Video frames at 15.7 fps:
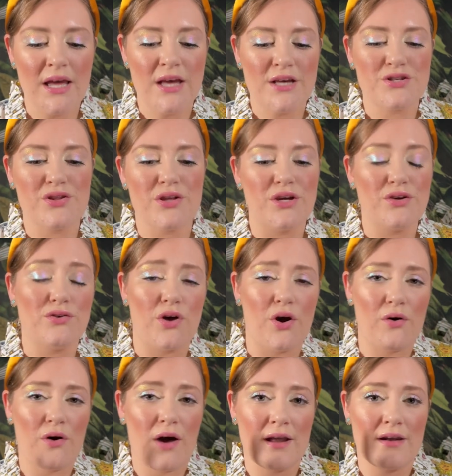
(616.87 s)
so that you
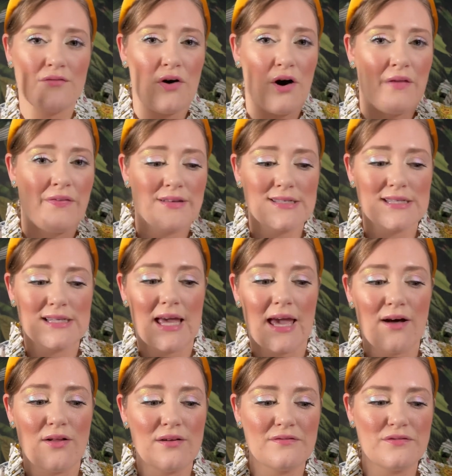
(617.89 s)
know kind of on the
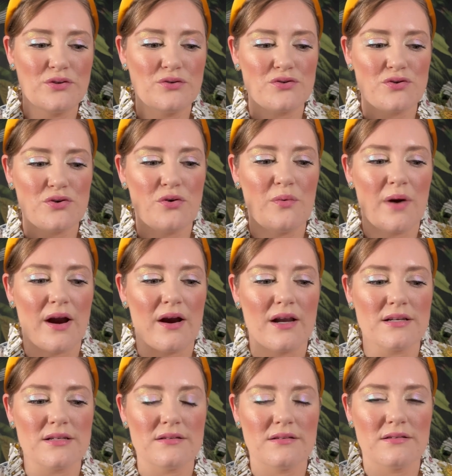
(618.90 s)
scale of neutral where
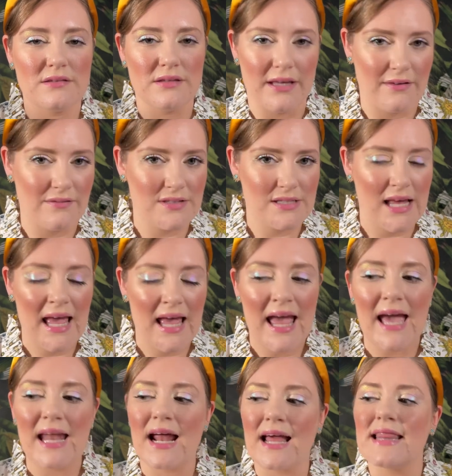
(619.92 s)
it lives.
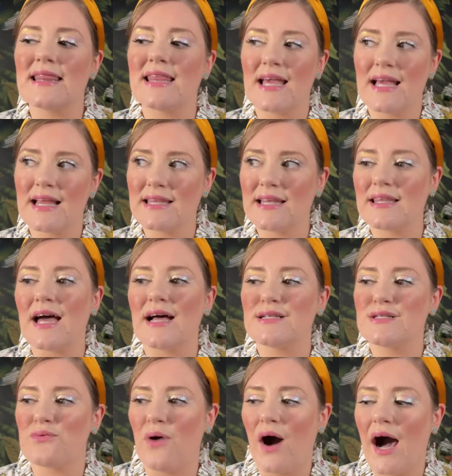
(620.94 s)
And I think that
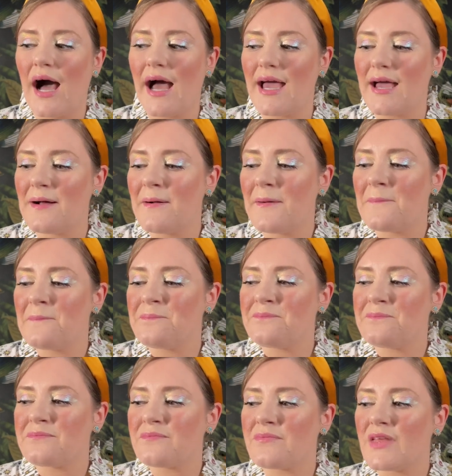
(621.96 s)
that's why
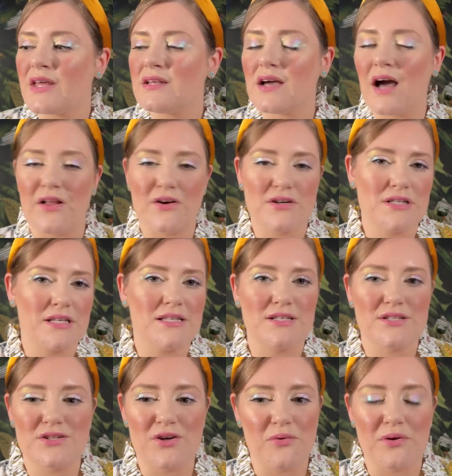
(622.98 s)
the color
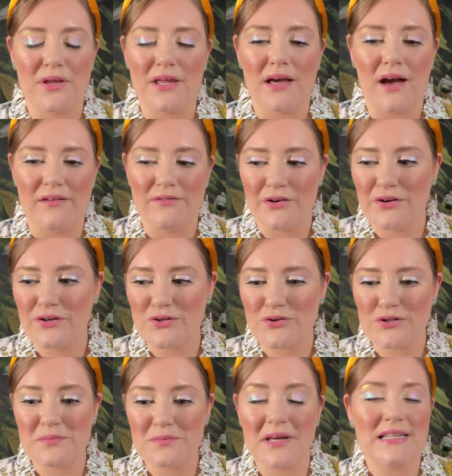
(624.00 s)
seasons don't really cover
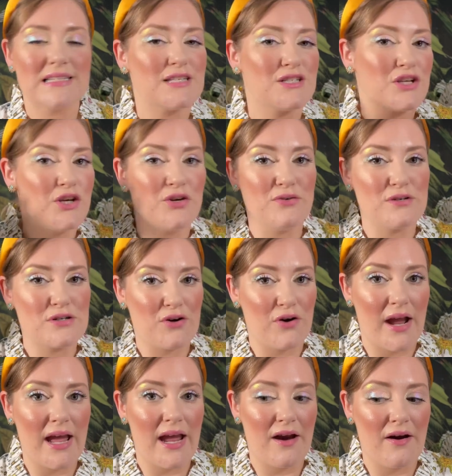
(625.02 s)
neutrals because it's a huge
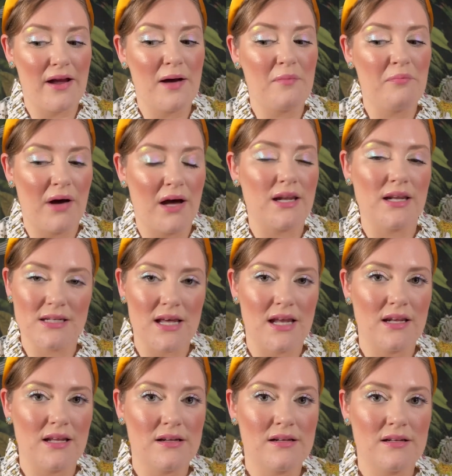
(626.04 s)
gray area, pun
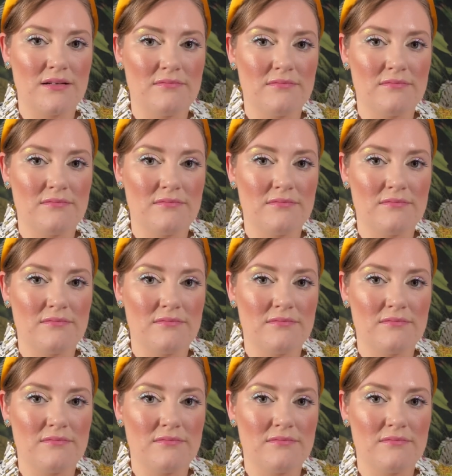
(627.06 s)
intended.